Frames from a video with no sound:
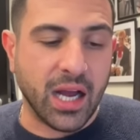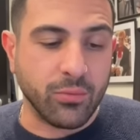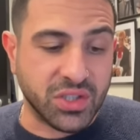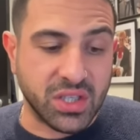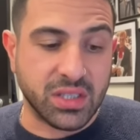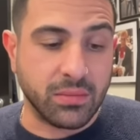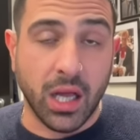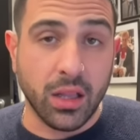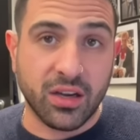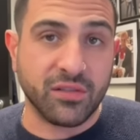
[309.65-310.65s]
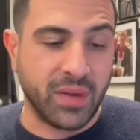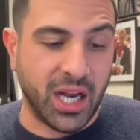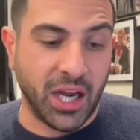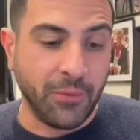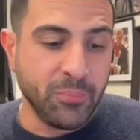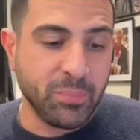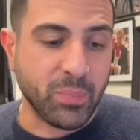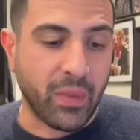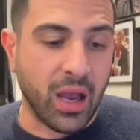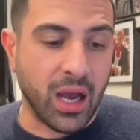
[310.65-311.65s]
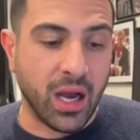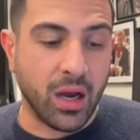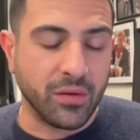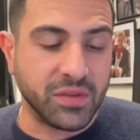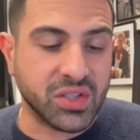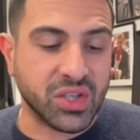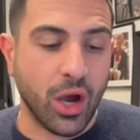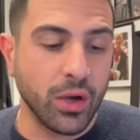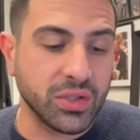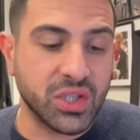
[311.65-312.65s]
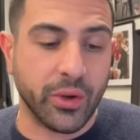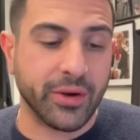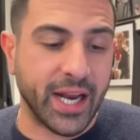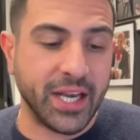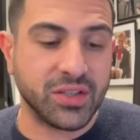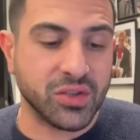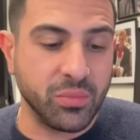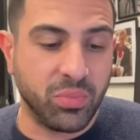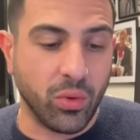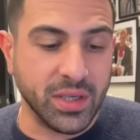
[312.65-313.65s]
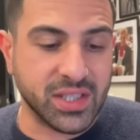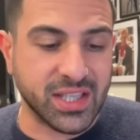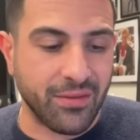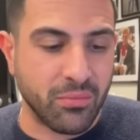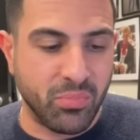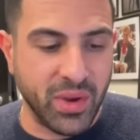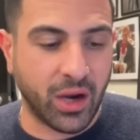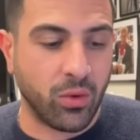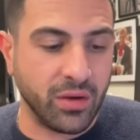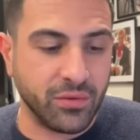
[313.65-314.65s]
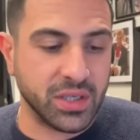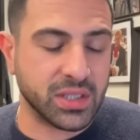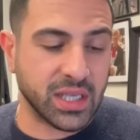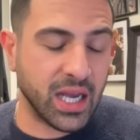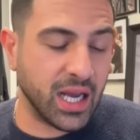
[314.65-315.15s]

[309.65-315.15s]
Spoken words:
which is a lot of money, of this total, 282.7 Bitcoin versus